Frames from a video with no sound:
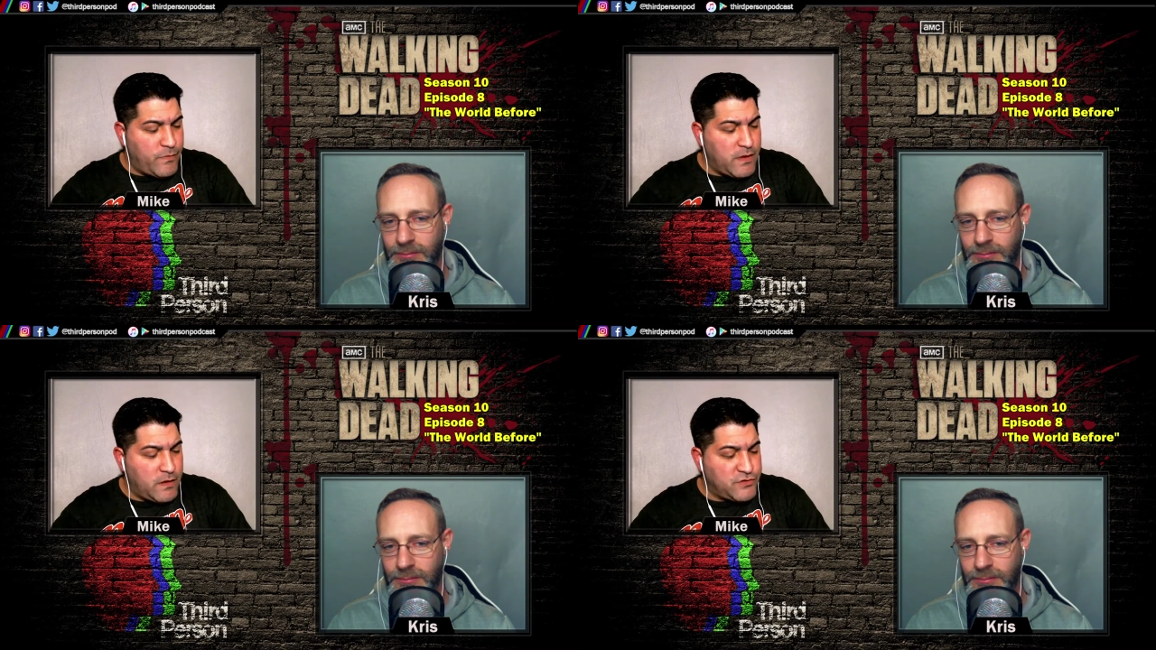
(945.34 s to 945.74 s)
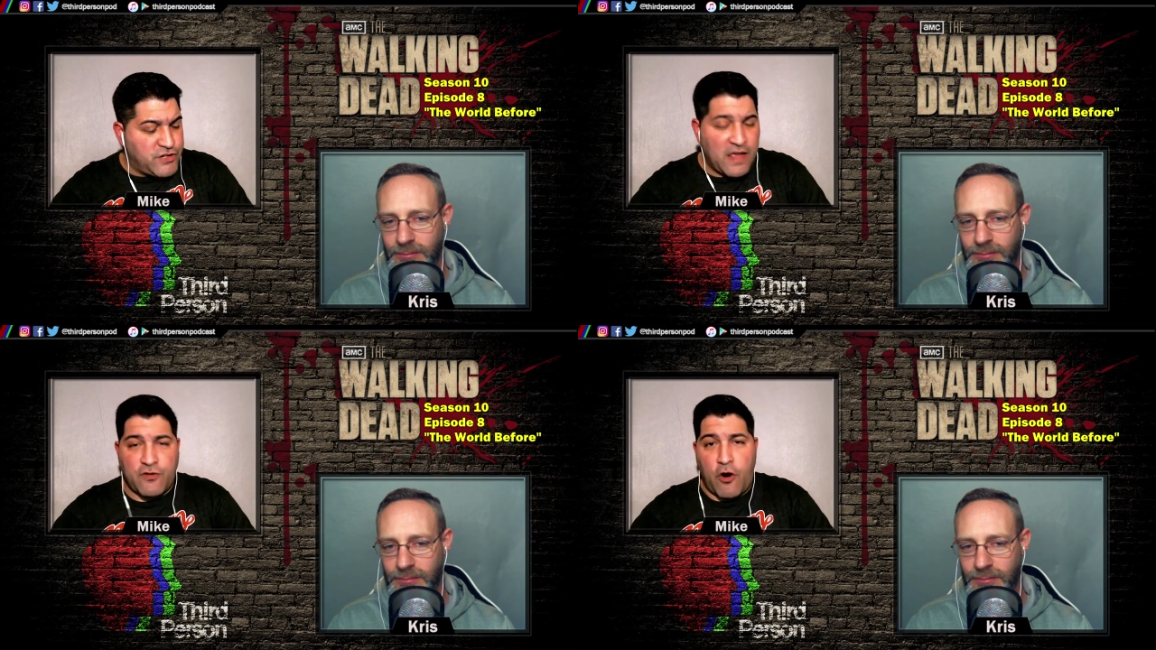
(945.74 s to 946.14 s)
Speaker 1: she has
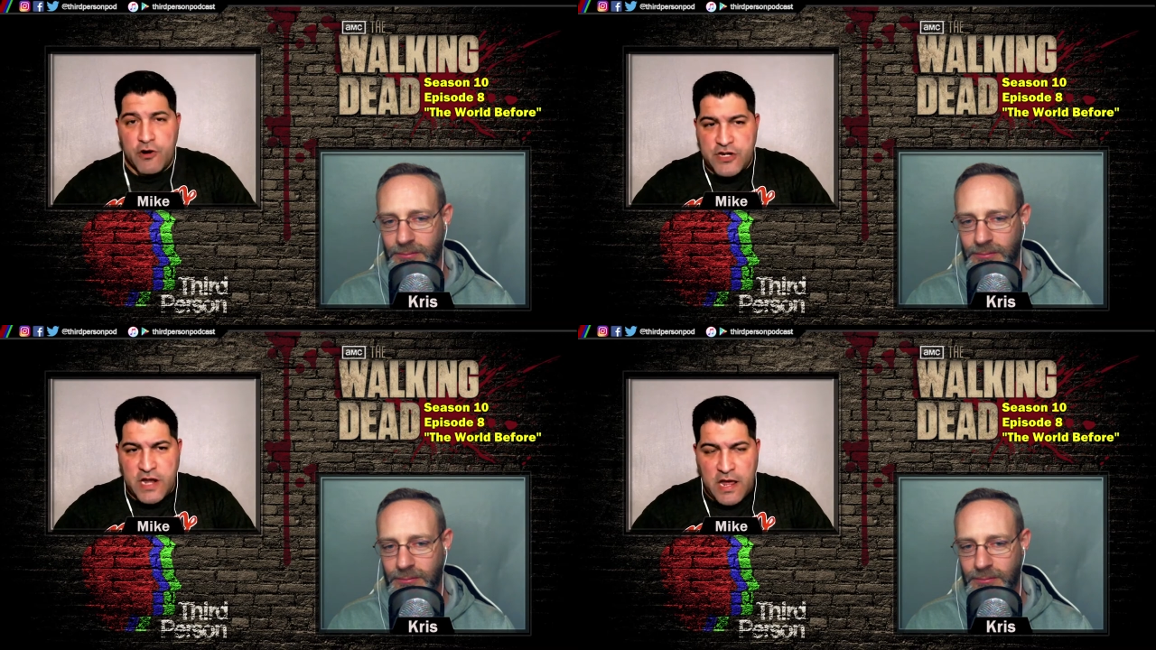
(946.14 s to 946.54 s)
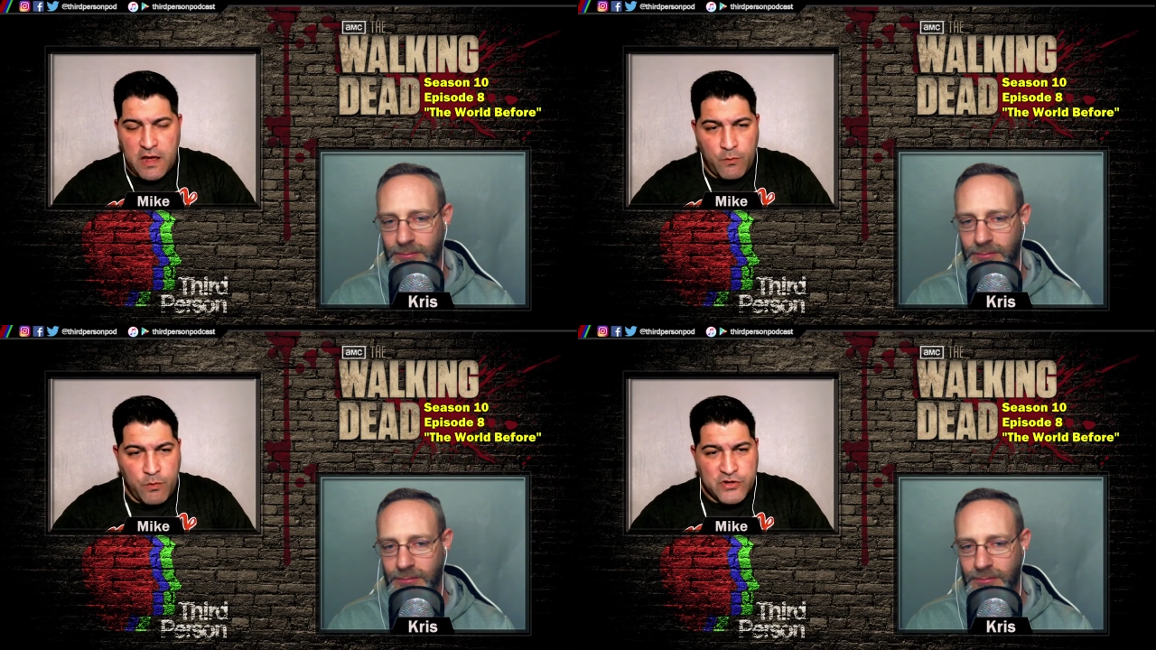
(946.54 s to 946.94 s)
RJ,
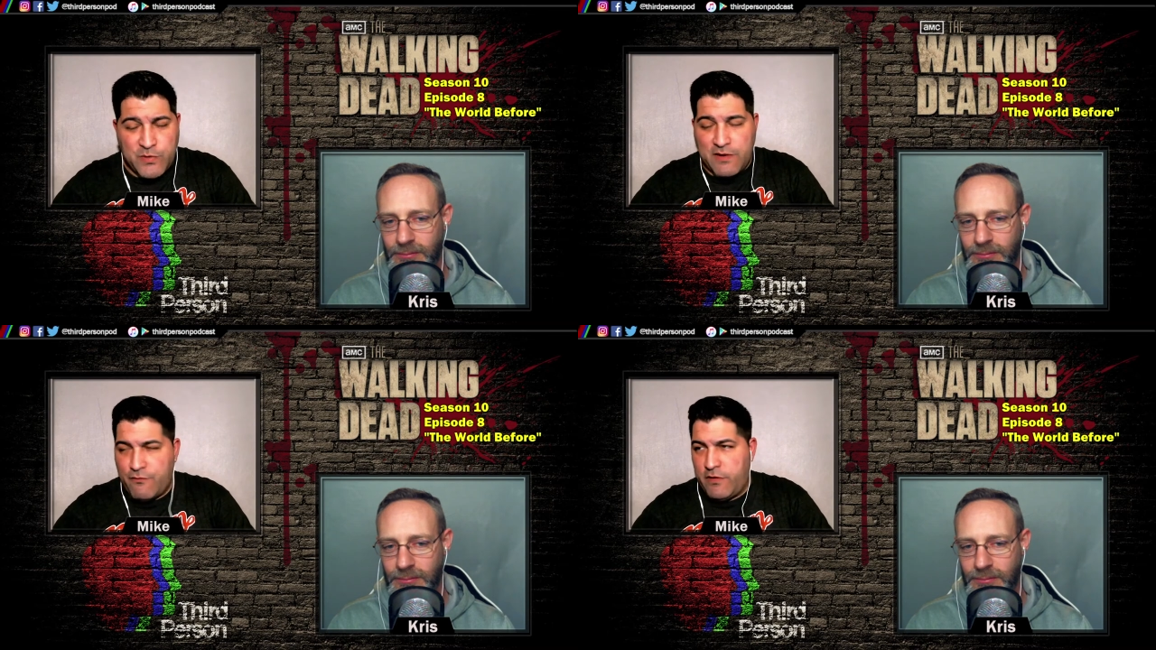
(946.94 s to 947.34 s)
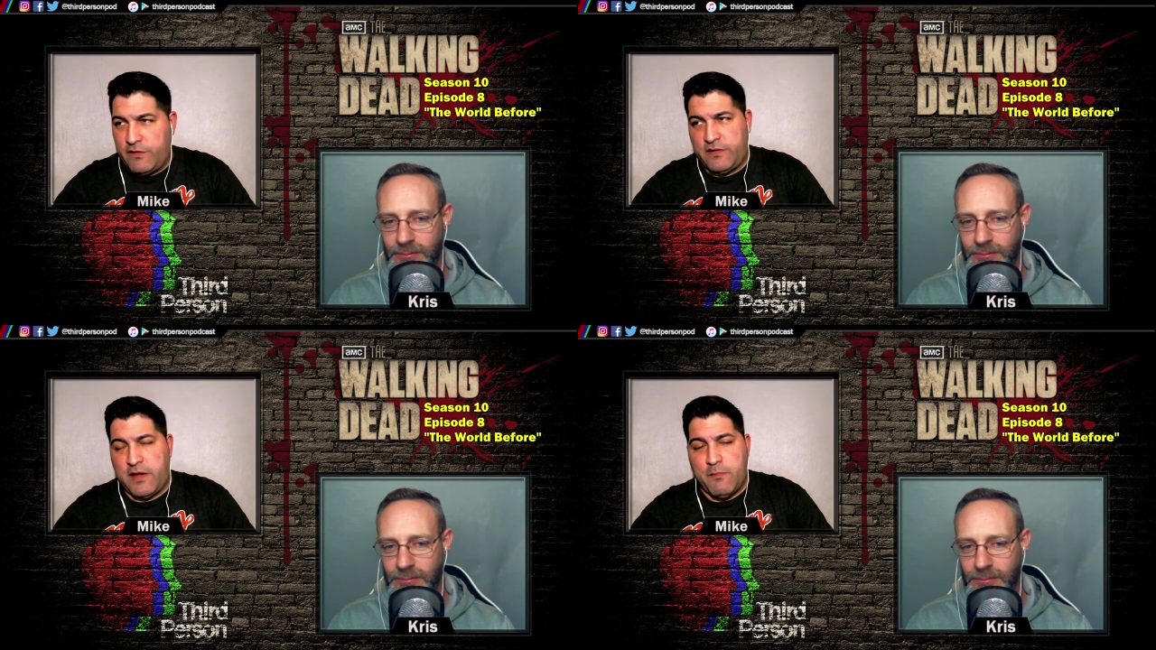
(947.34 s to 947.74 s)
which we didn't really
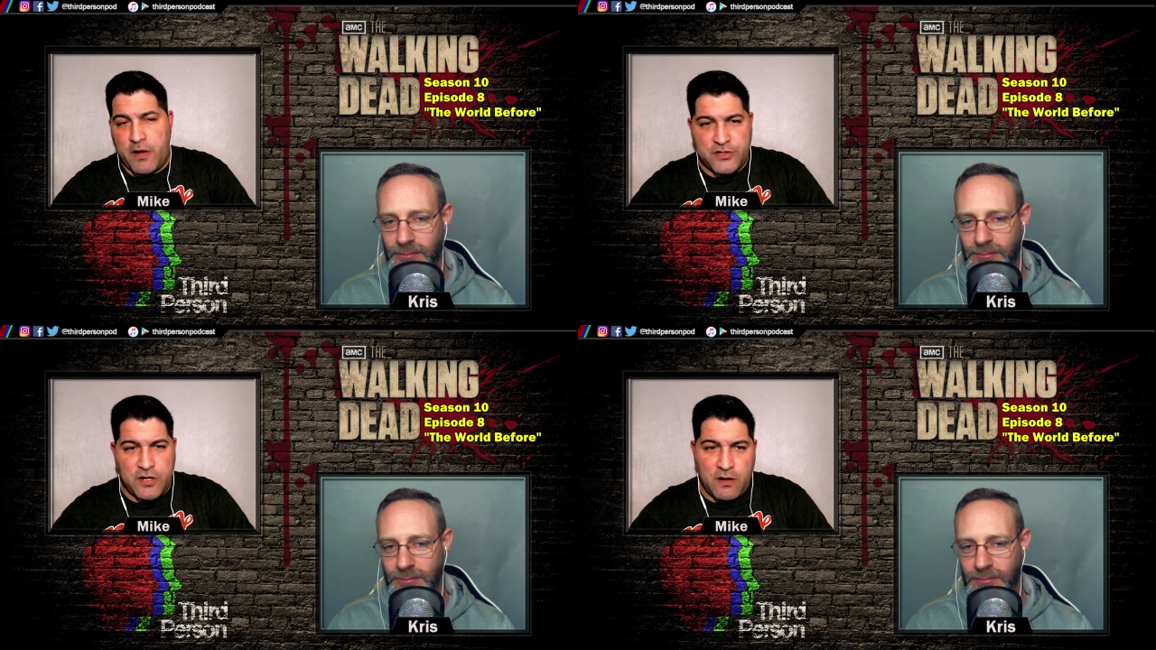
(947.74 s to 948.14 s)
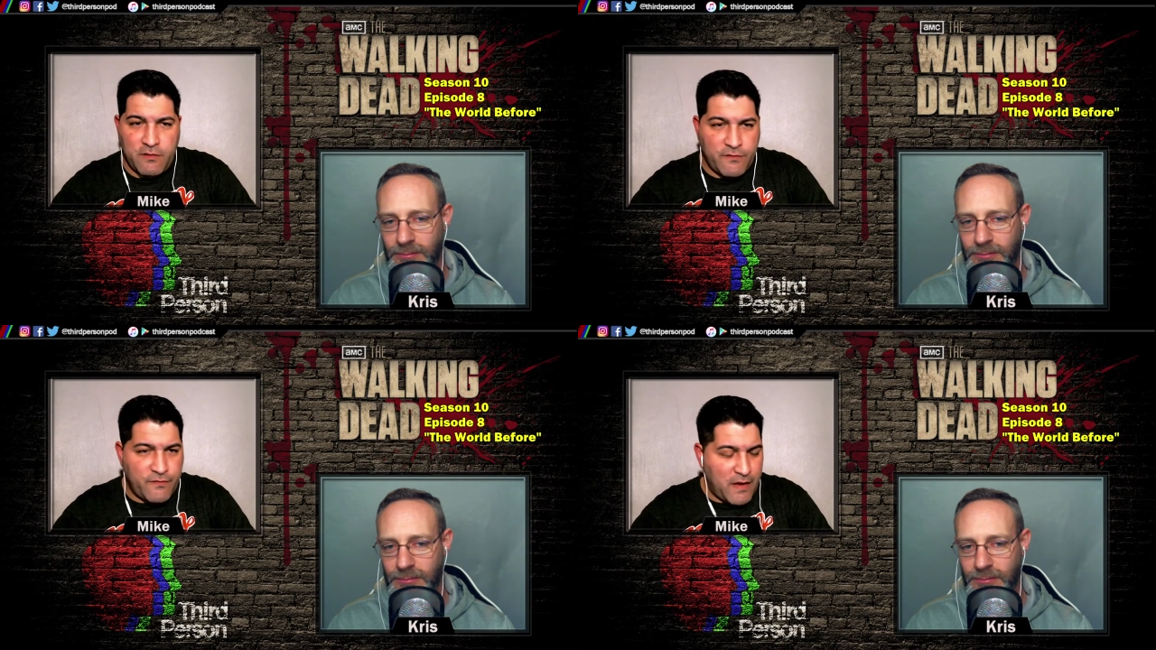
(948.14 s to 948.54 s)
see much
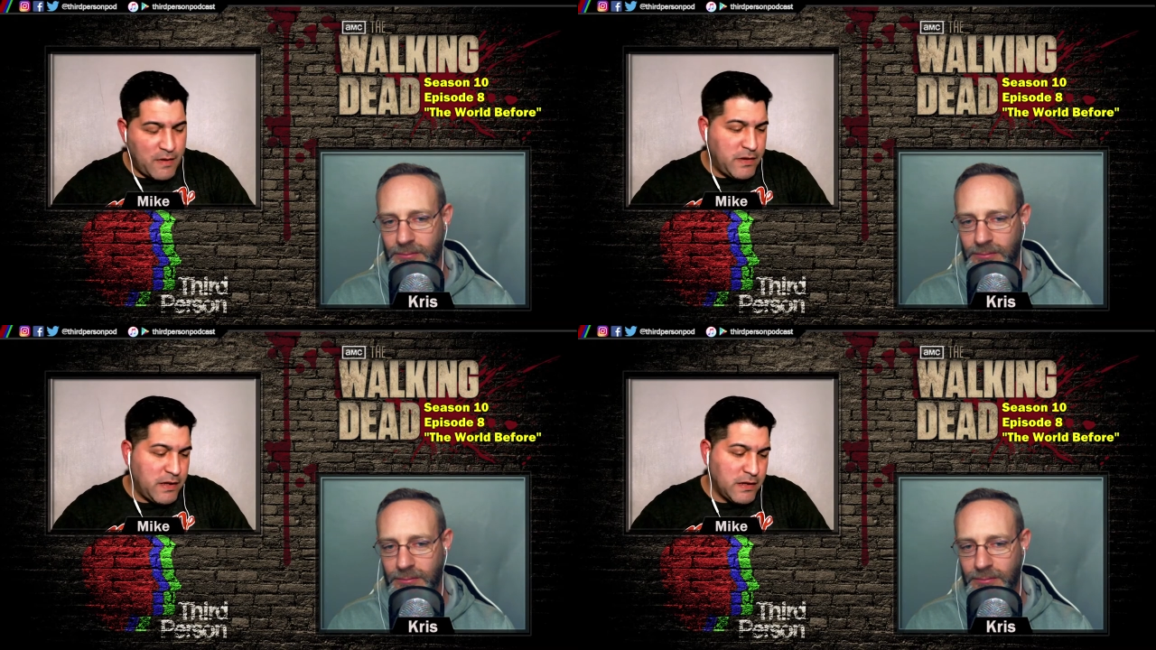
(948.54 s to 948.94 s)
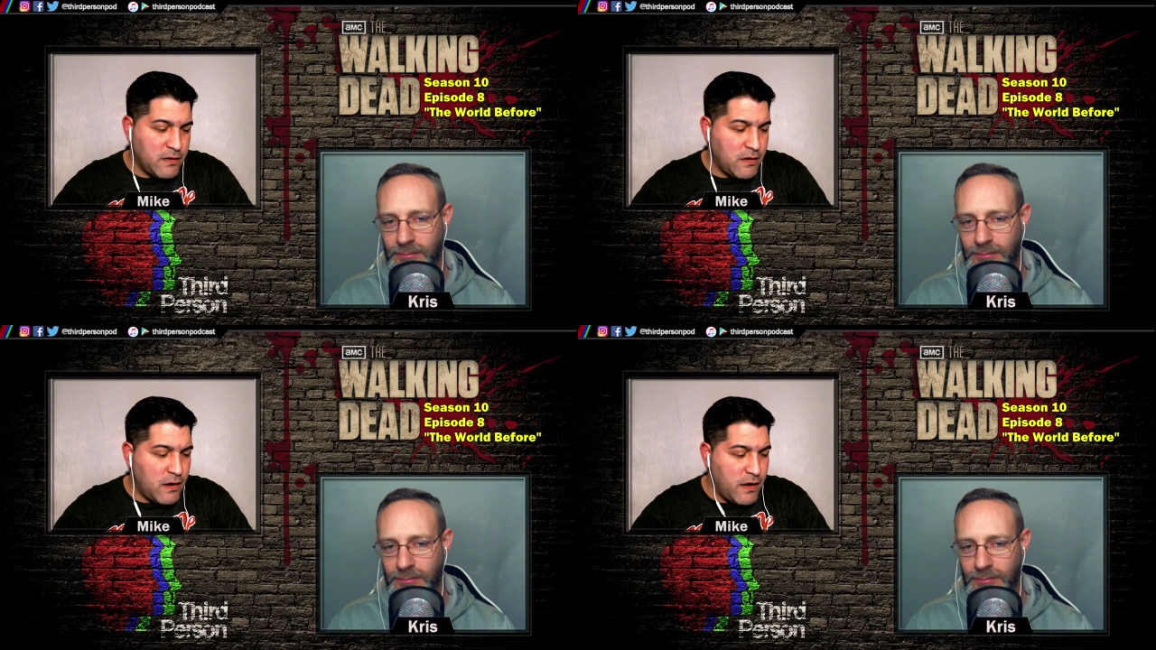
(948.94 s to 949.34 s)
of. I mean,
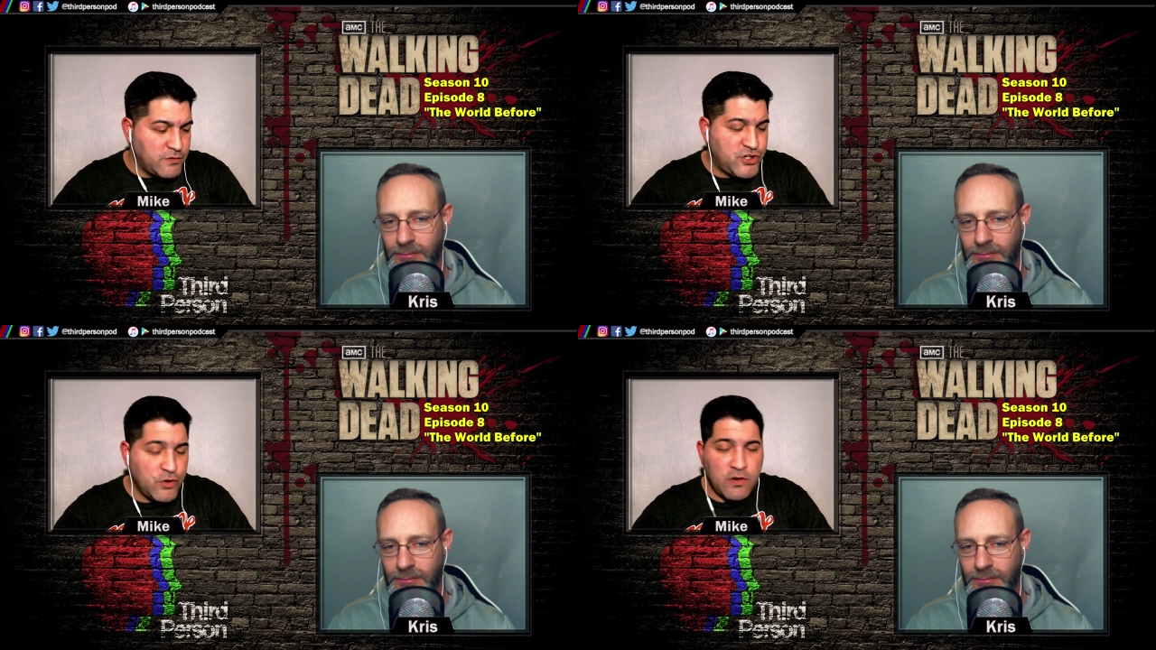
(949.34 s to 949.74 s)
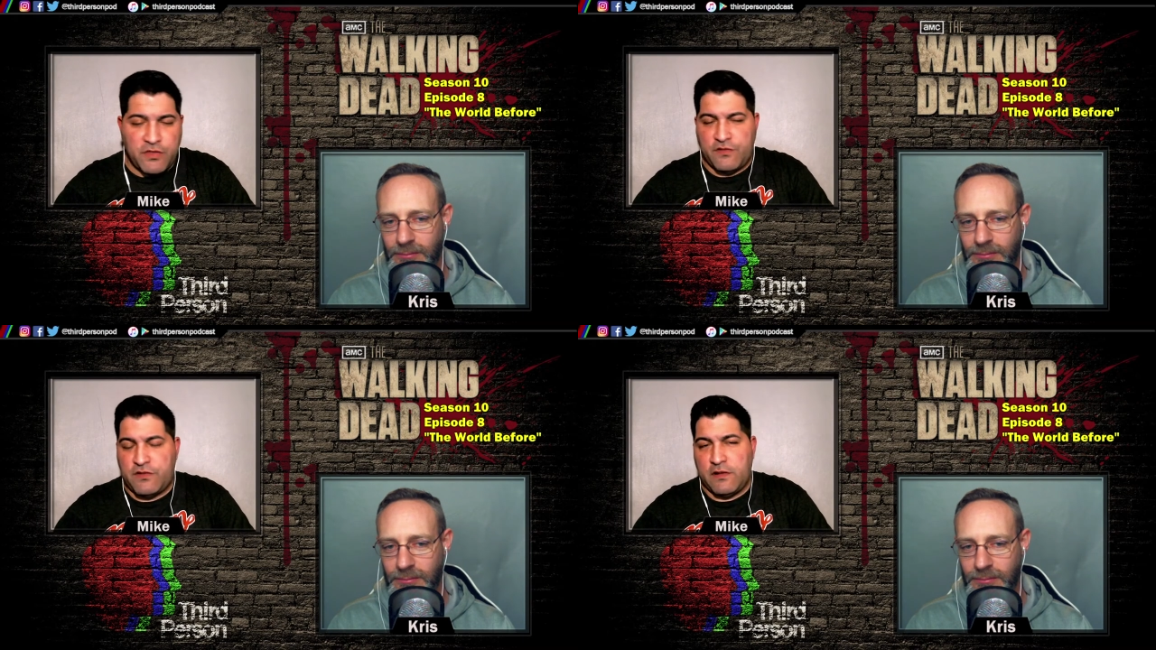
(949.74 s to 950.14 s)
and Judith
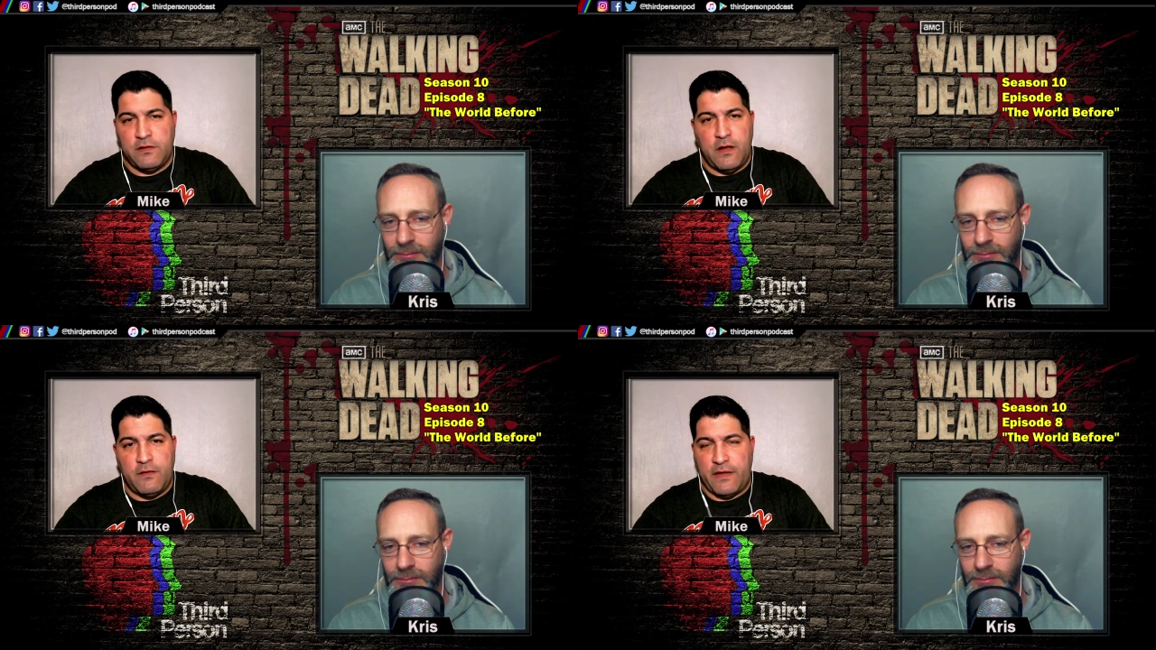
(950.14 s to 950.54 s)
is uh, like